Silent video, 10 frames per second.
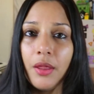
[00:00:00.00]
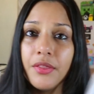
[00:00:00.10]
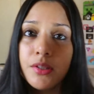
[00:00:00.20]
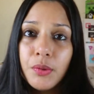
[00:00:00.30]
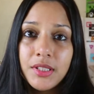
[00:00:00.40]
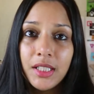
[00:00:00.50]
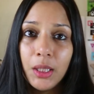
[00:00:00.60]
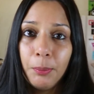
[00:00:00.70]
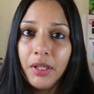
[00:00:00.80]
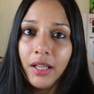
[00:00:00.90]
This one's
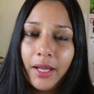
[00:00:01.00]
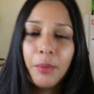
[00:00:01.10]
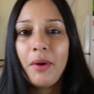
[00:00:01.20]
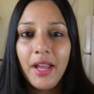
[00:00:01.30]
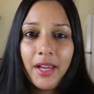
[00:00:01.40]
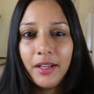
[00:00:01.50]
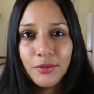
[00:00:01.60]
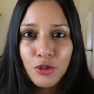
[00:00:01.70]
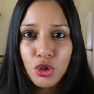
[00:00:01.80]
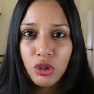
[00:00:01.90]
gonna be like my
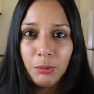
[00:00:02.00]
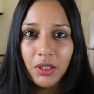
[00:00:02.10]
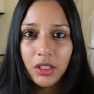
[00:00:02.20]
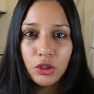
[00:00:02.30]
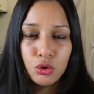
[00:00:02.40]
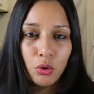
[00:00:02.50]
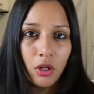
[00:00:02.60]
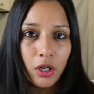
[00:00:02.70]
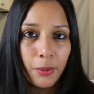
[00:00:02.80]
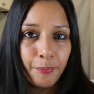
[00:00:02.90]
streaming
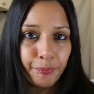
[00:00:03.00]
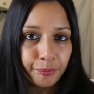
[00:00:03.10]
controller,